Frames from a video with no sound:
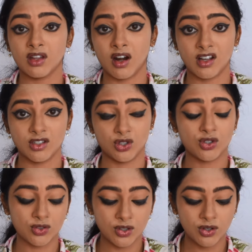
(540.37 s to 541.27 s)
that I just
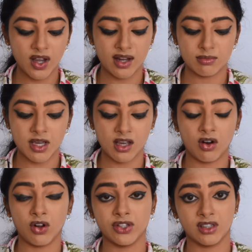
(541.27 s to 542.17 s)
drew and make
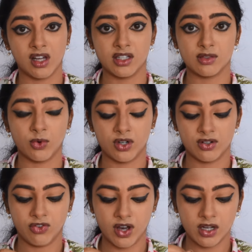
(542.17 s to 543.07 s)
all the lines more
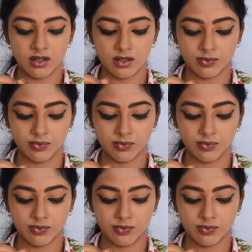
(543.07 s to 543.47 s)
defined.